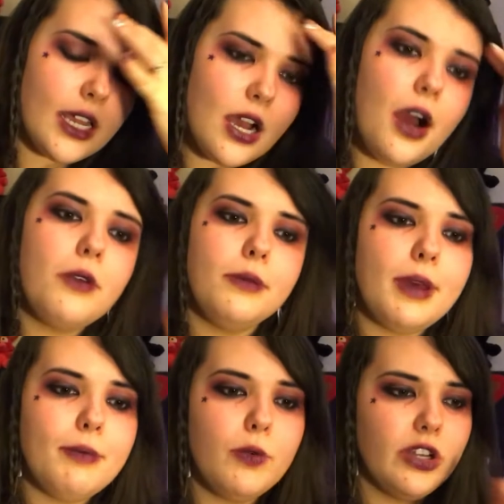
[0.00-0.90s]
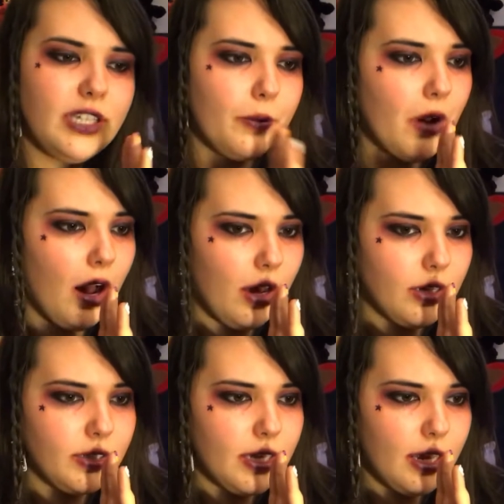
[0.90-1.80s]
I can't remember what it
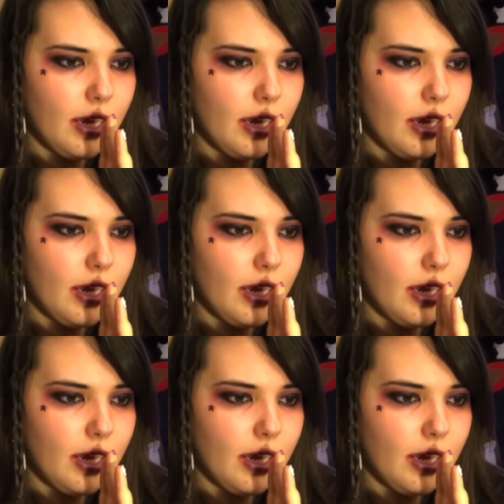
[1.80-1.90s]
was,